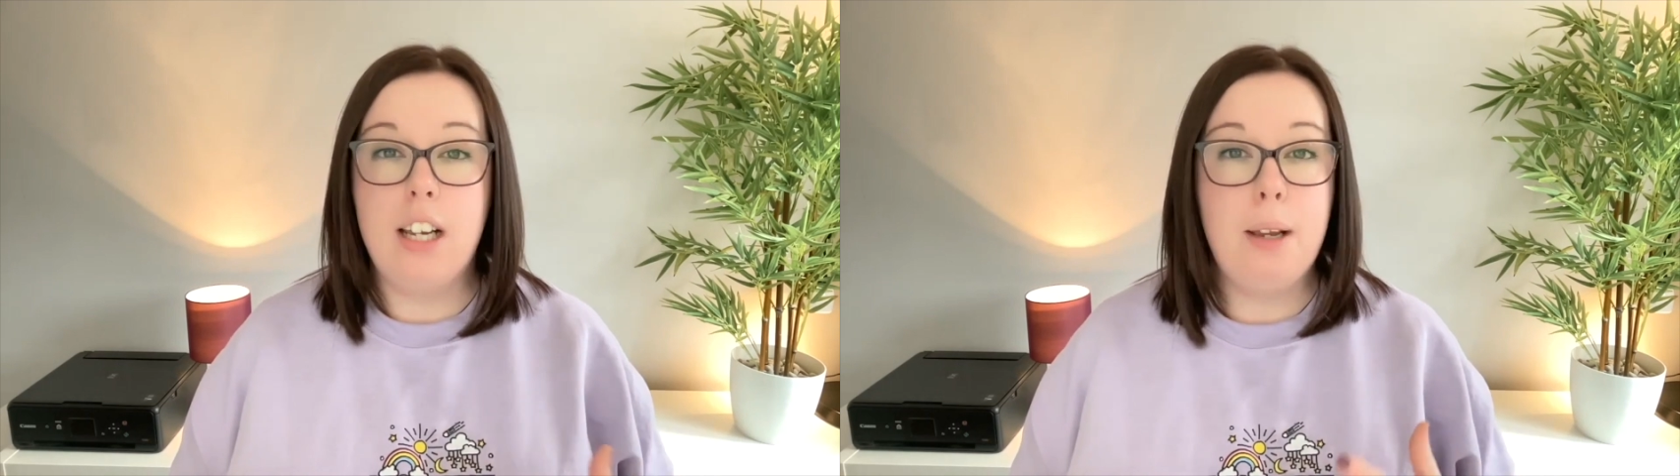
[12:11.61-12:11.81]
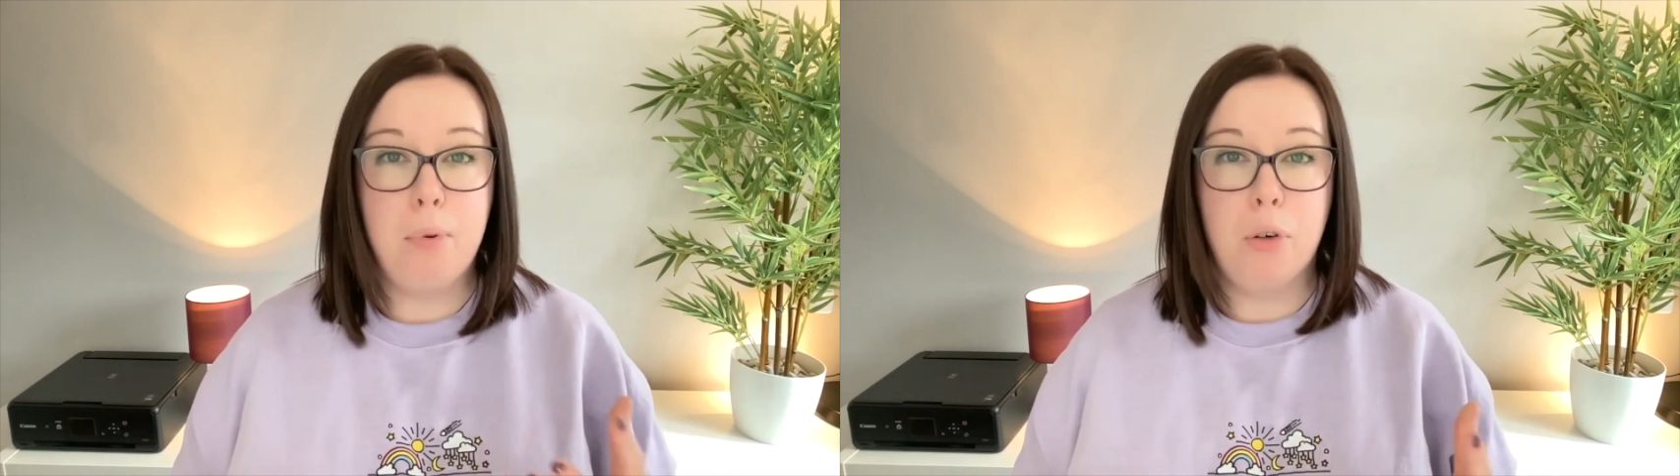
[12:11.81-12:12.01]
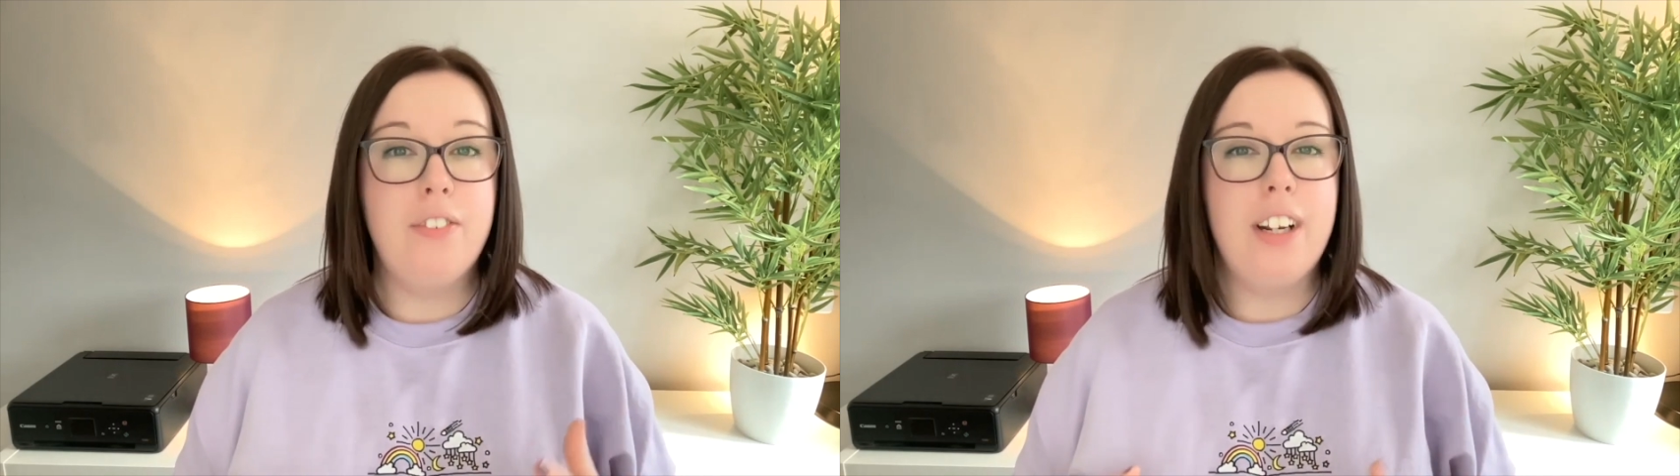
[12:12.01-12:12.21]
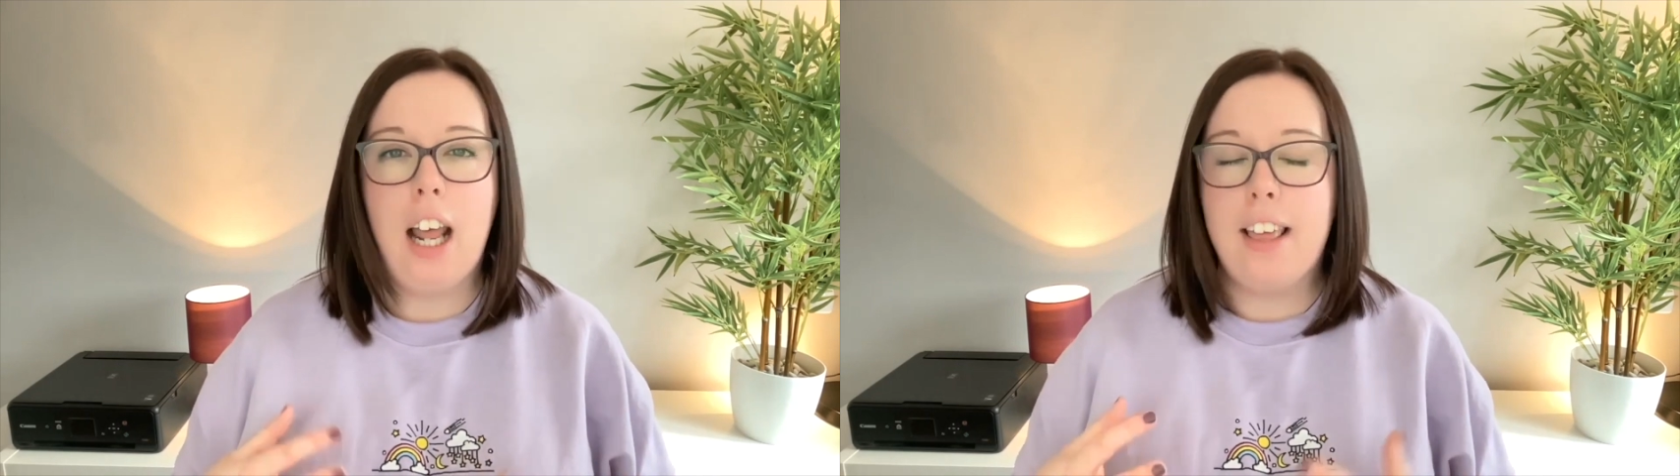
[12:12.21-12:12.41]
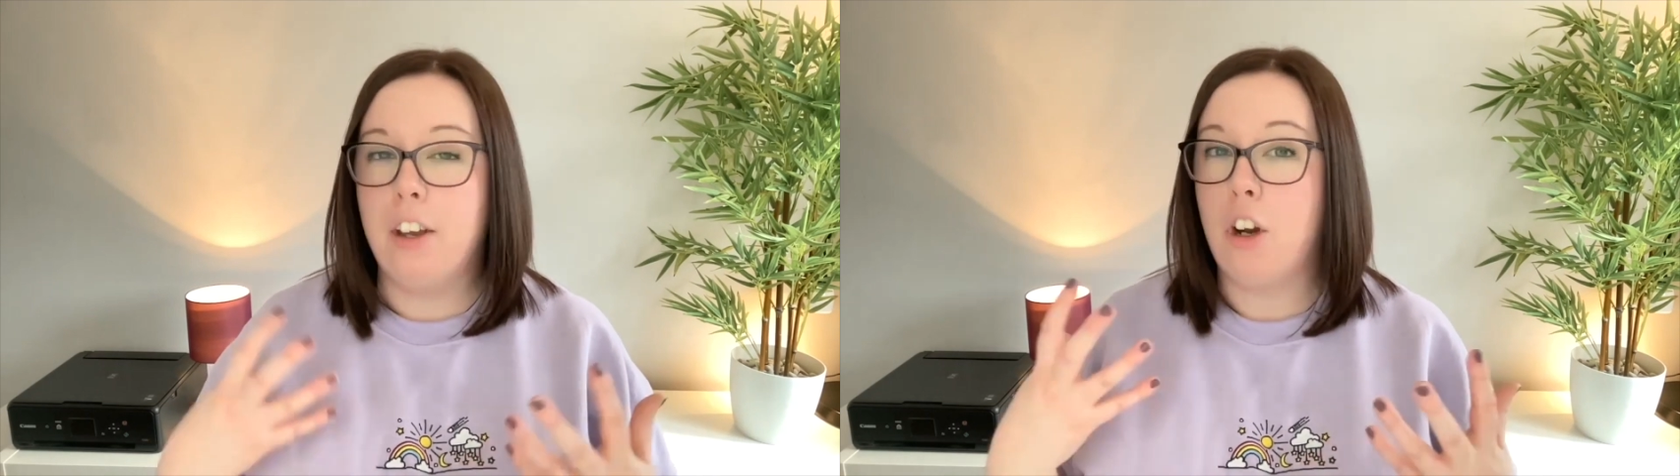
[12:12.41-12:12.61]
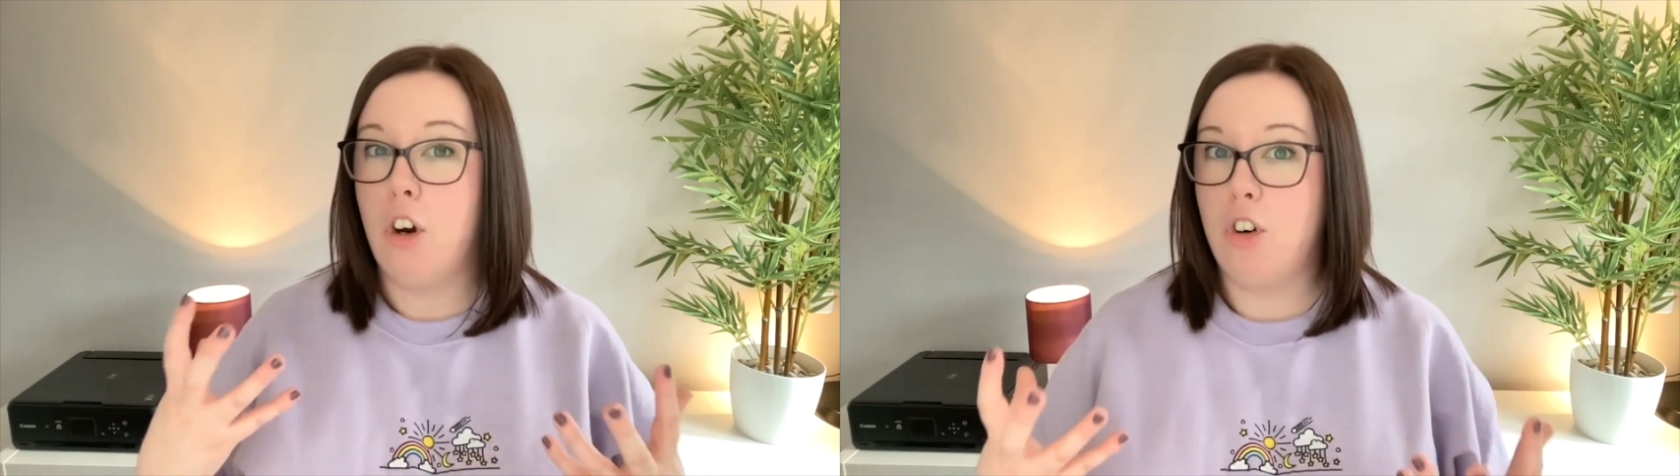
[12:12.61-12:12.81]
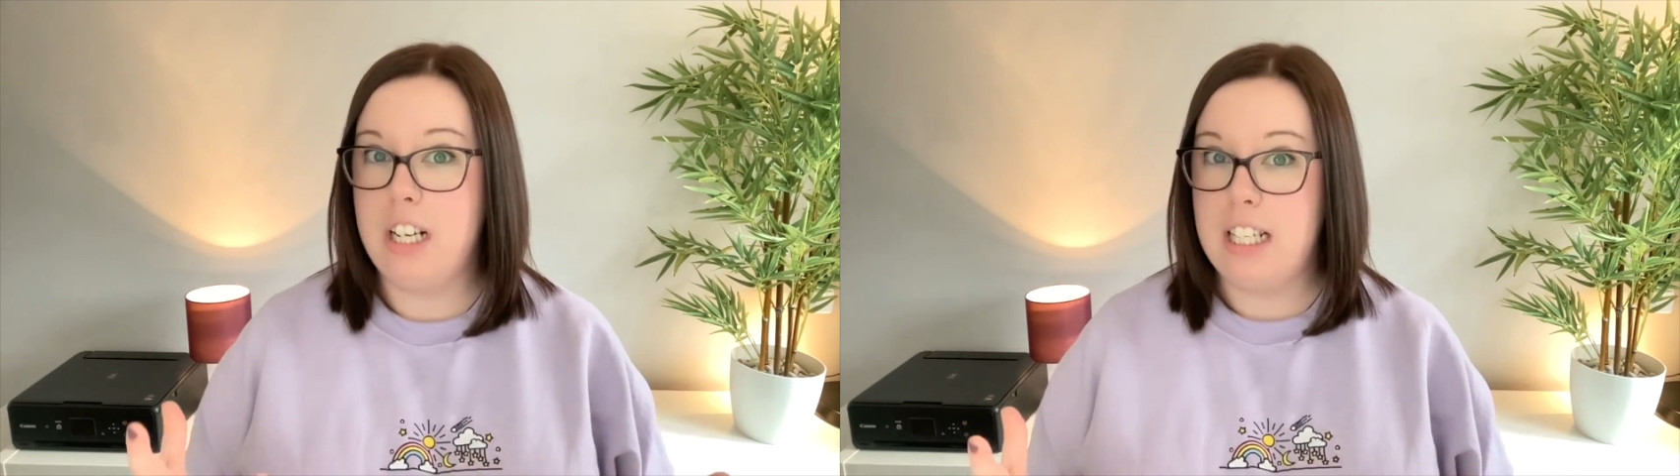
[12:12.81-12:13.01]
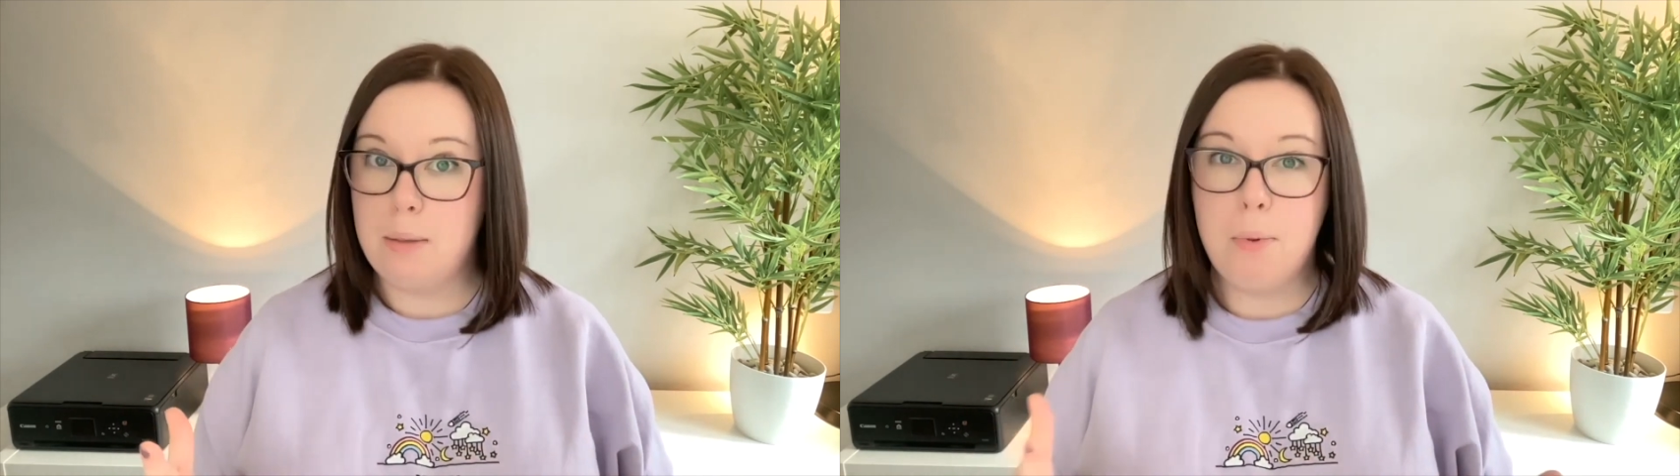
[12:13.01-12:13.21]
improving like the
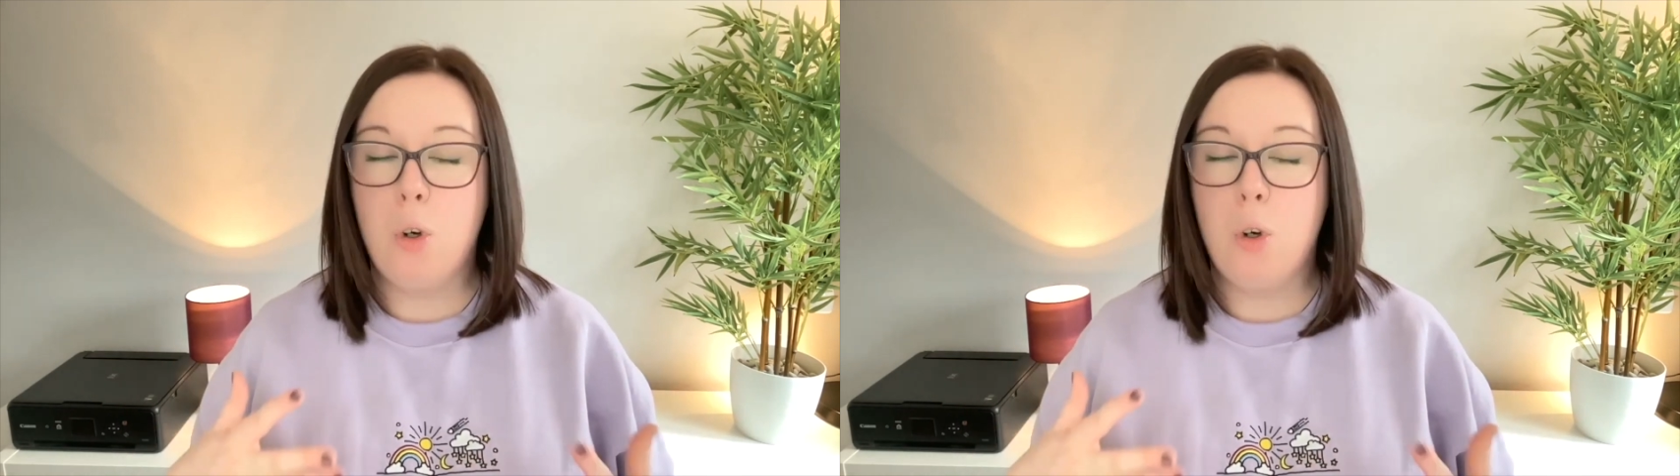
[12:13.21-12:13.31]
crisp